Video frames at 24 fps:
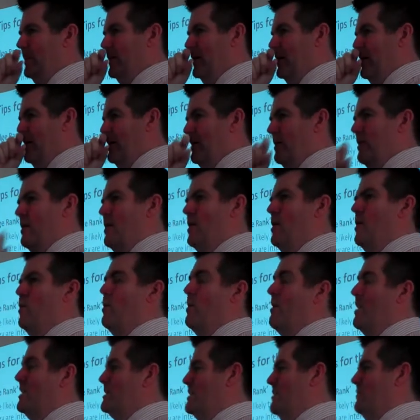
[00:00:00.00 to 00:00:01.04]
Okay.
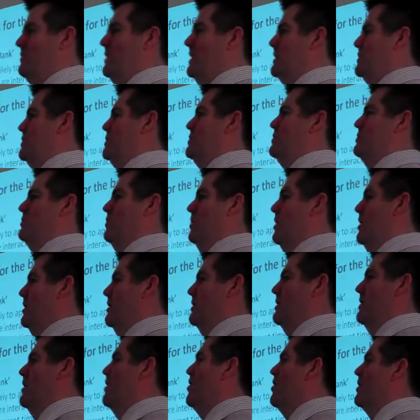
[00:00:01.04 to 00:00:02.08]
Whereas if they're just sort of
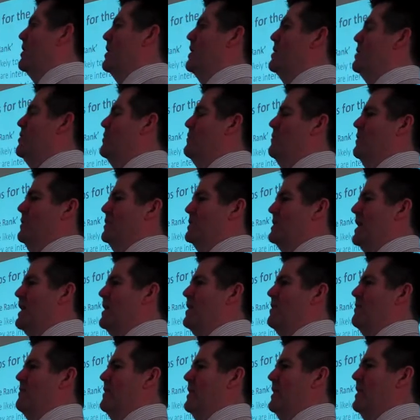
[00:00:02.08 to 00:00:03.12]
like liking you for the
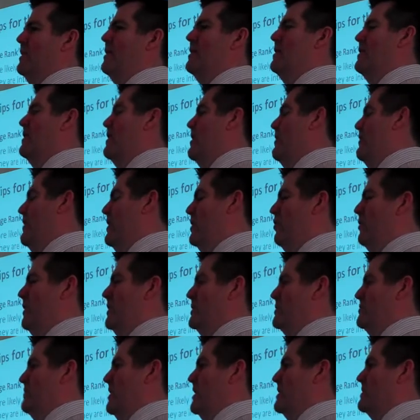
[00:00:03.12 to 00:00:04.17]
sake of it, and they're not
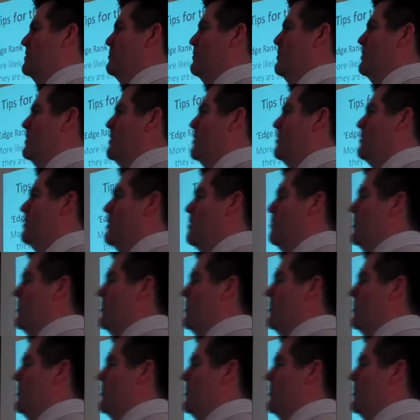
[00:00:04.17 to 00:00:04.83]
interacting with you,